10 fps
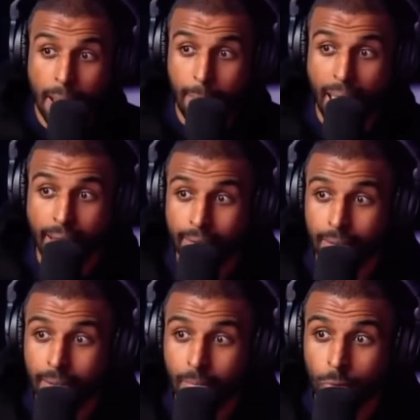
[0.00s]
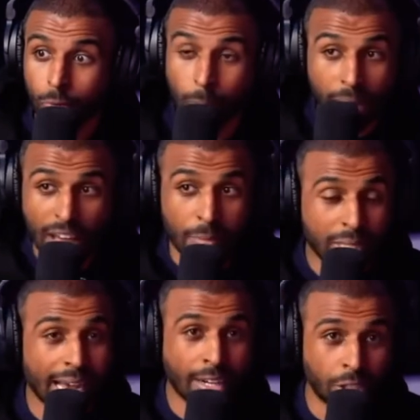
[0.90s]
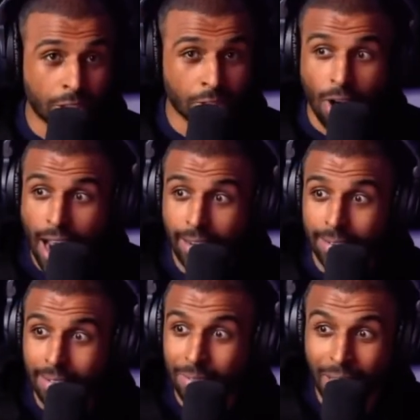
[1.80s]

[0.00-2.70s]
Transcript: man, women love misogynists. All right, hmm.